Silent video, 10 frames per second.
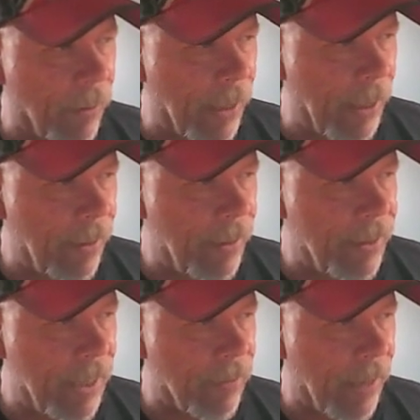and it
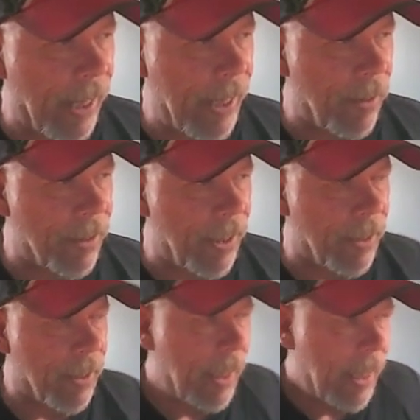says right here, it
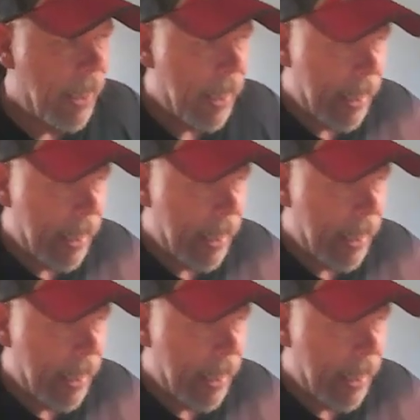says a